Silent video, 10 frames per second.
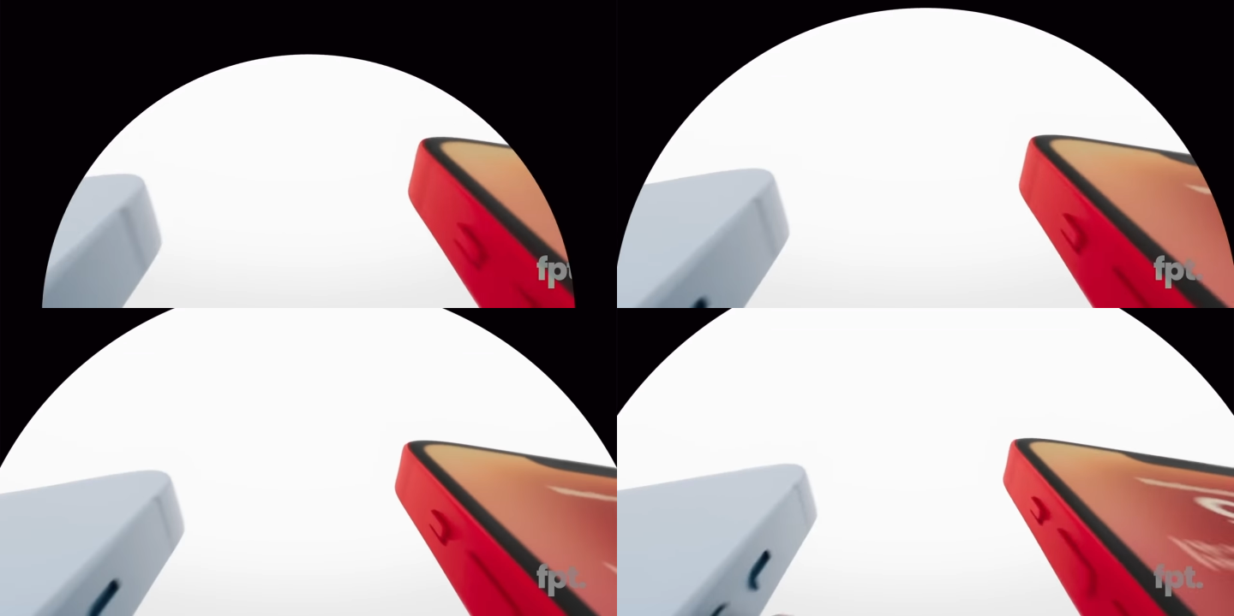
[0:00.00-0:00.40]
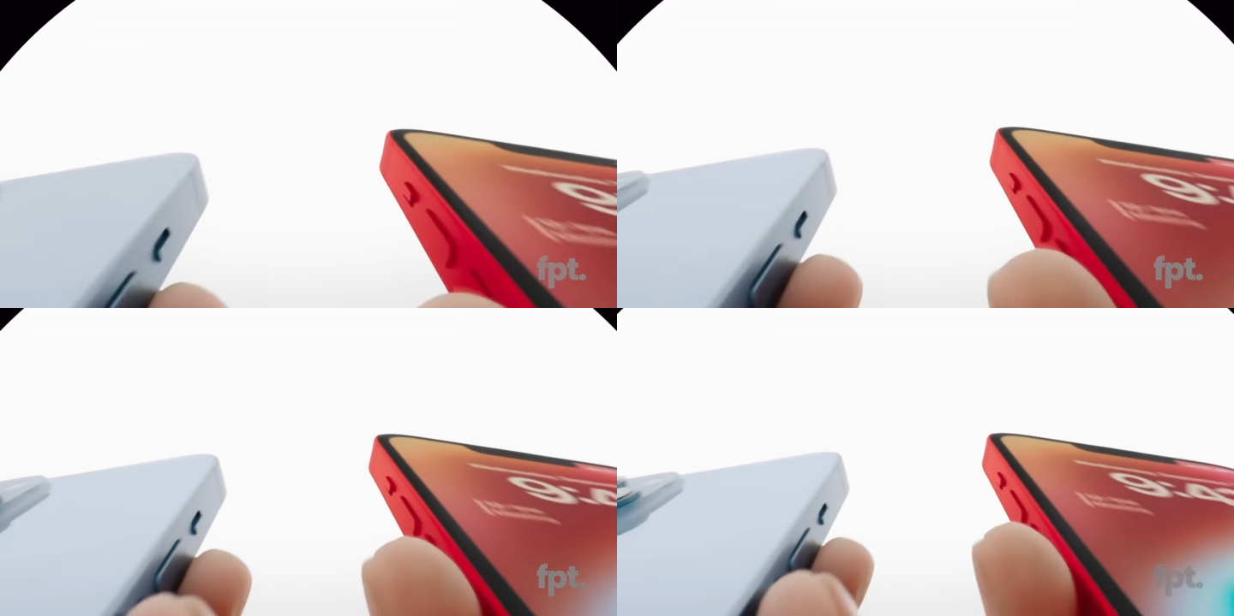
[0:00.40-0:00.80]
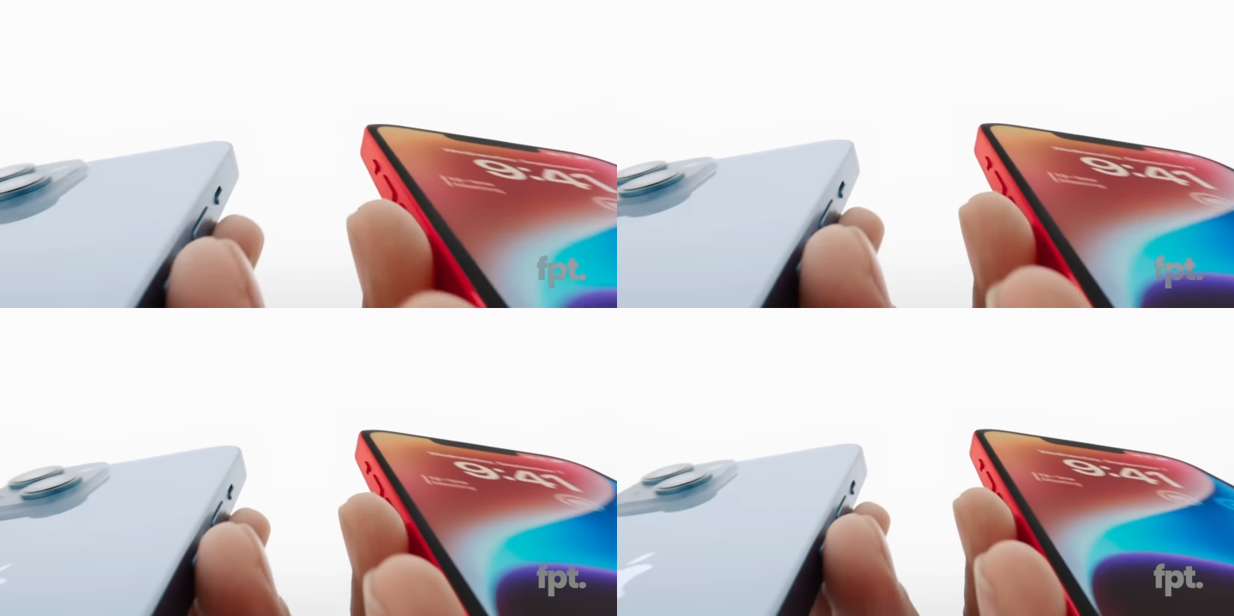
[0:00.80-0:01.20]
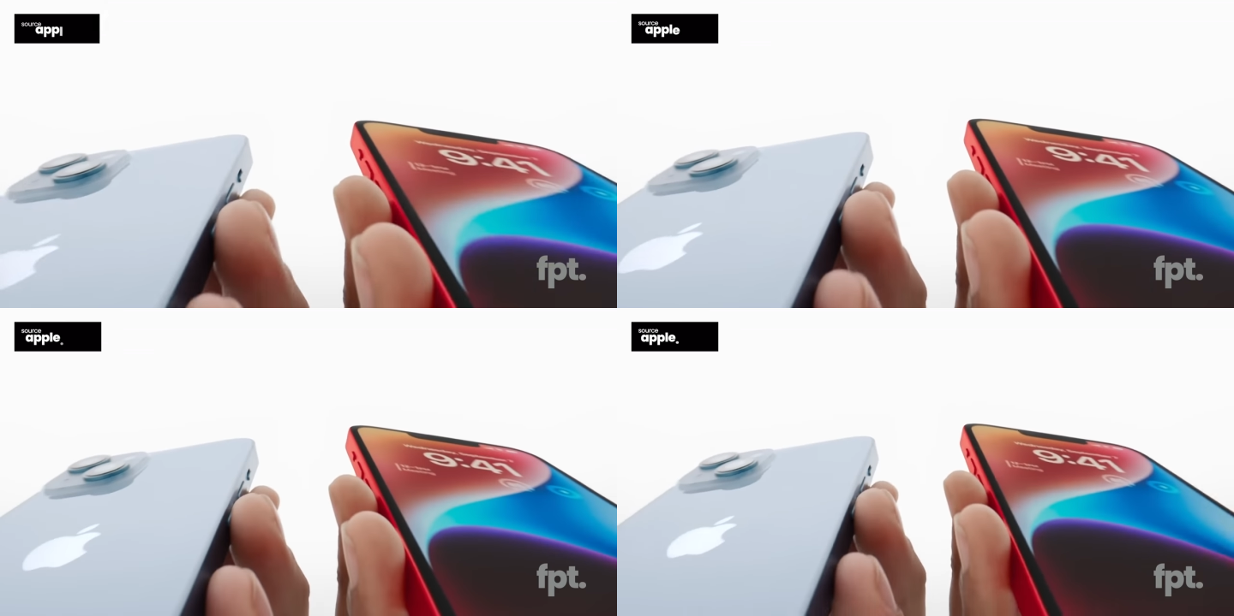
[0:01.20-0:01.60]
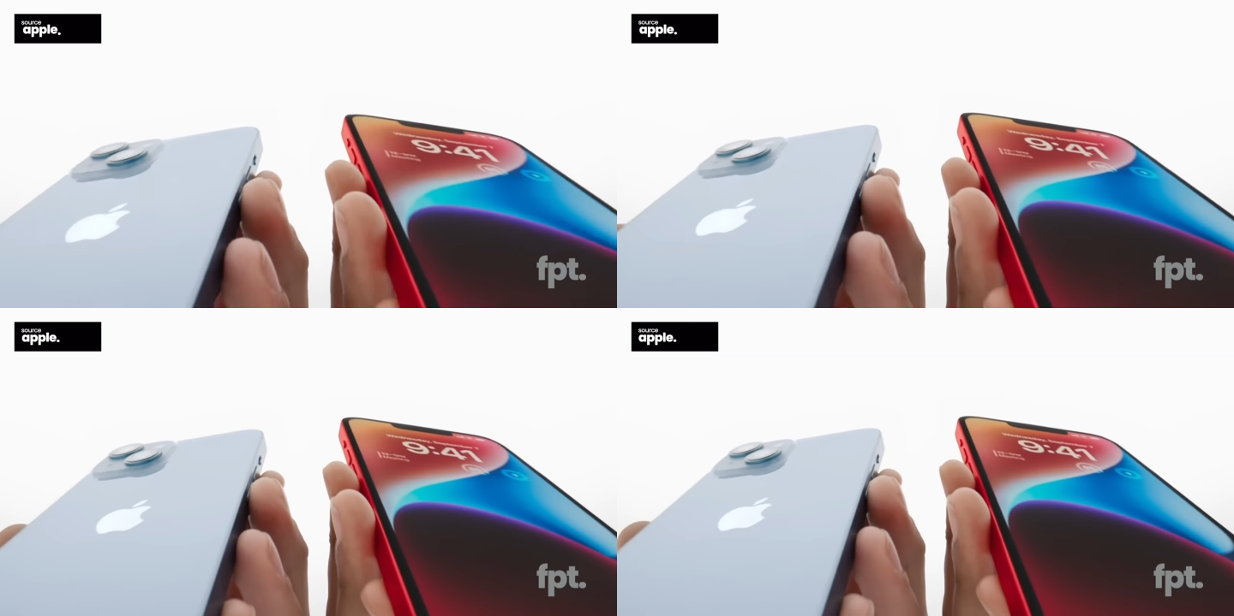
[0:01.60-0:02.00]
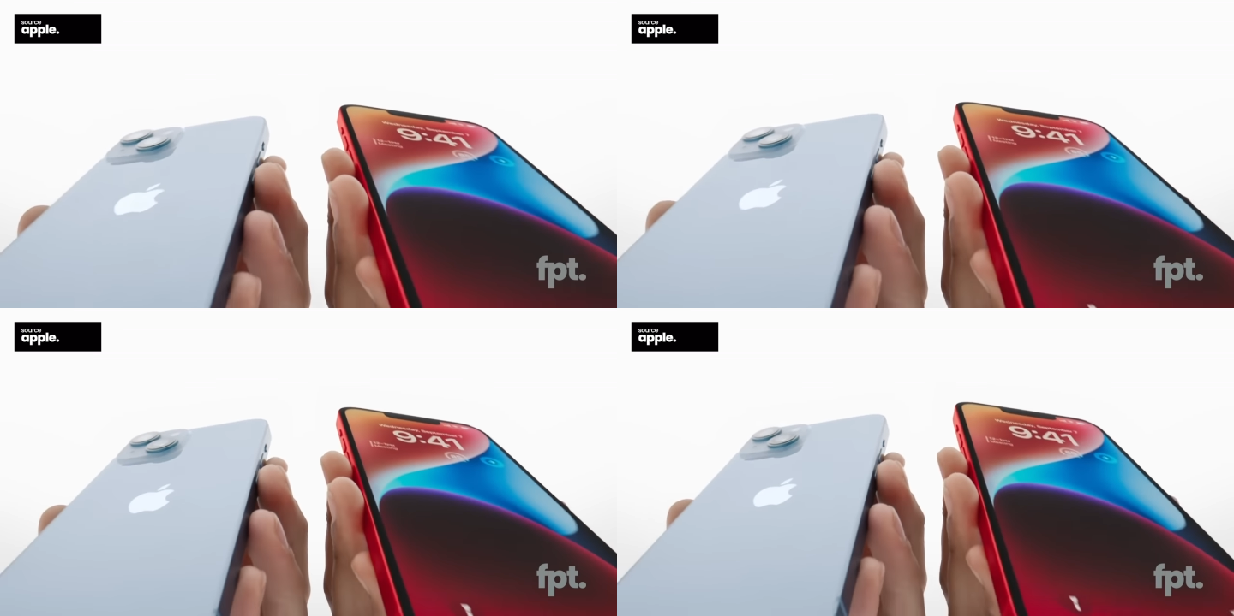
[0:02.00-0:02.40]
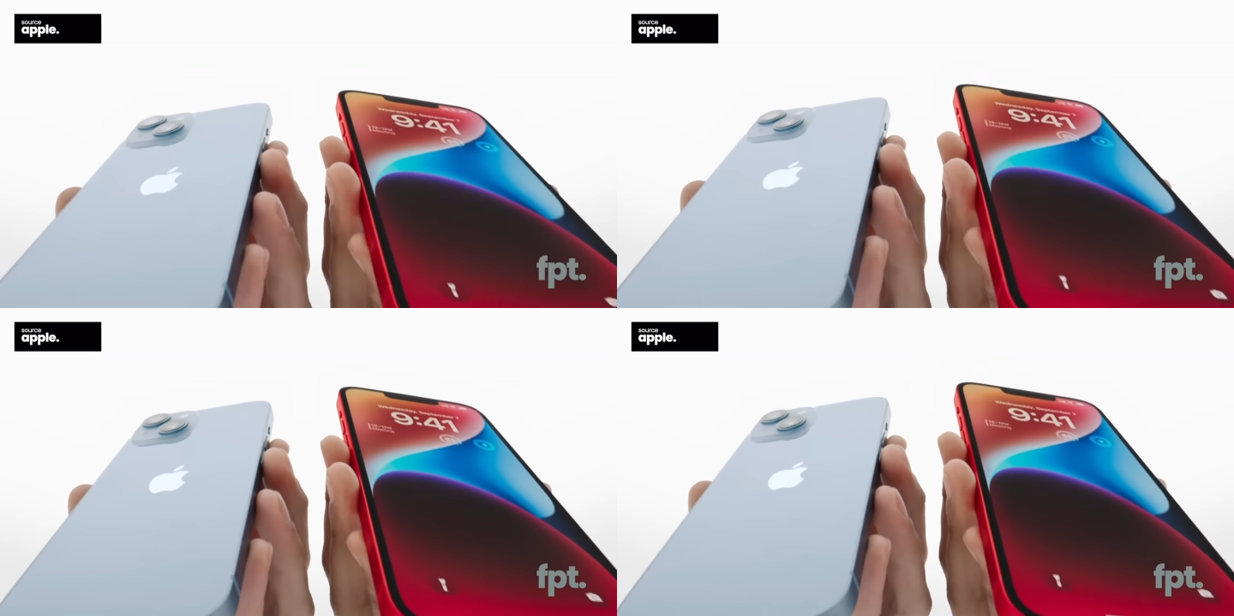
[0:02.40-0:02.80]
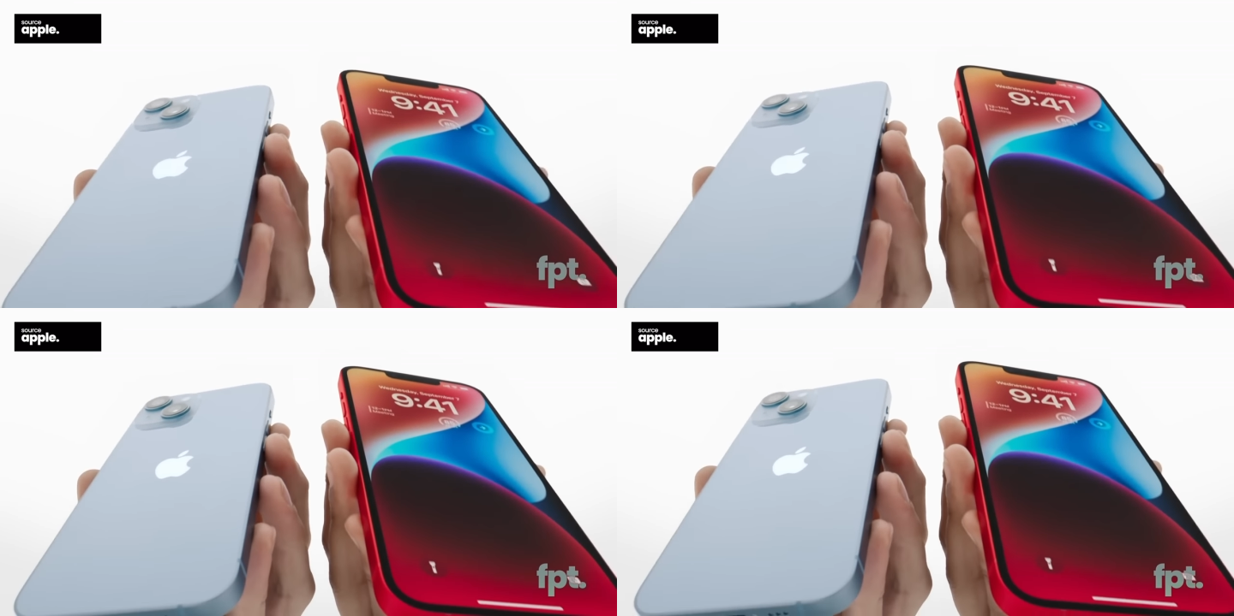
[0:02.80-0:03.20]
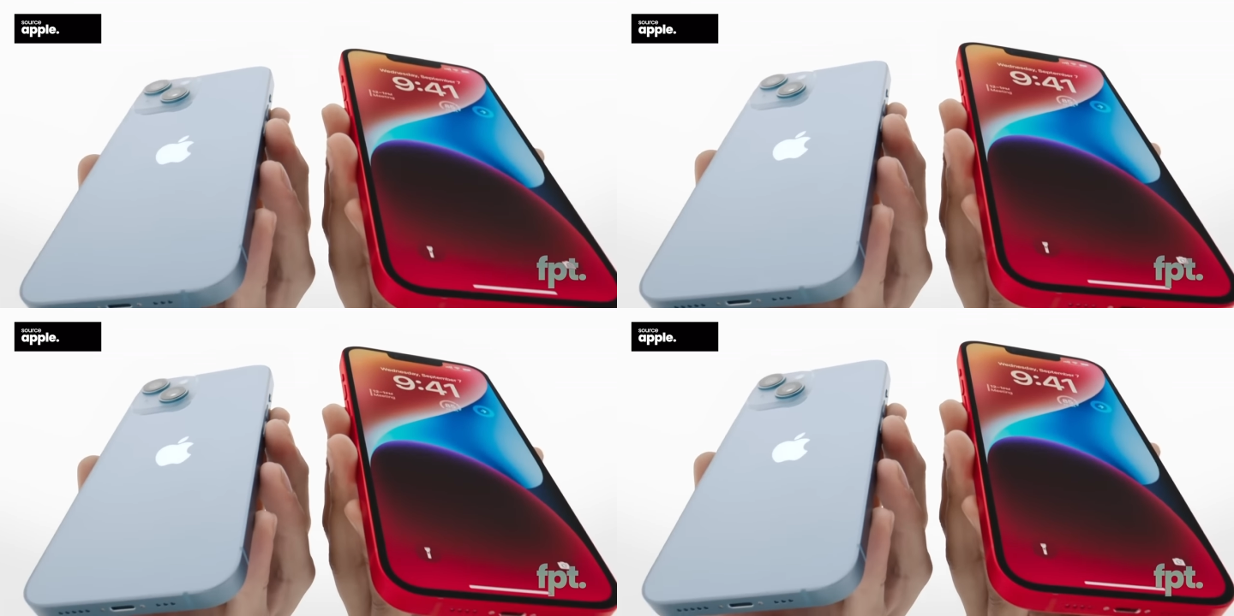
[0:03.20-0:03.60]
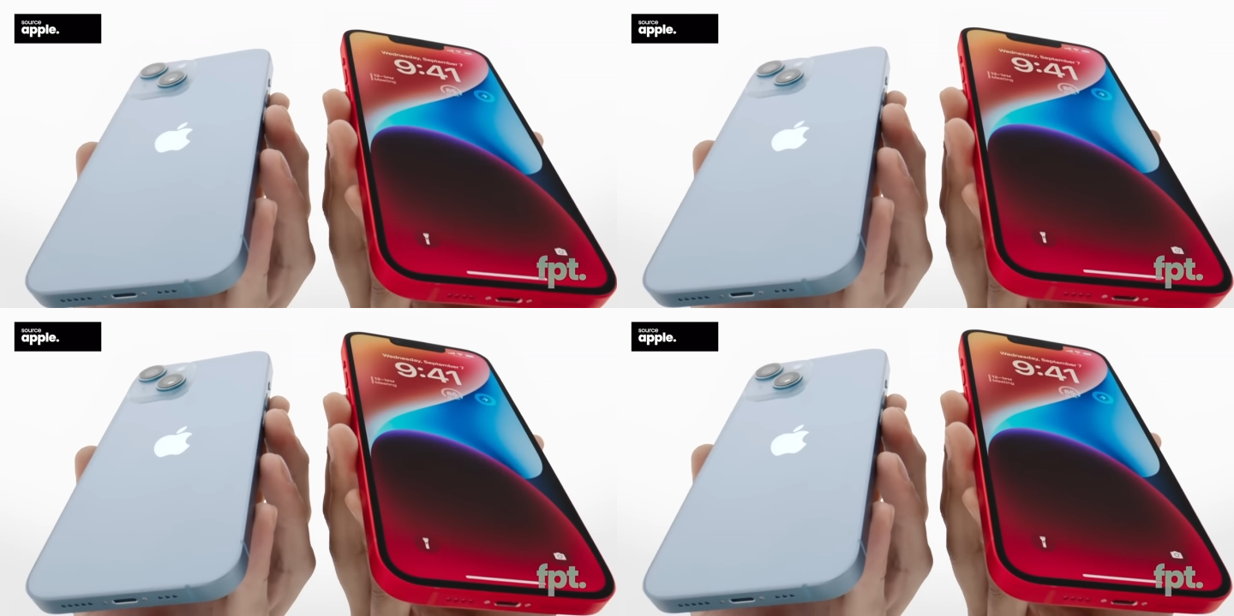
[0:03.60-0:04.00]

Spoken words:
[unreadable: no face in view]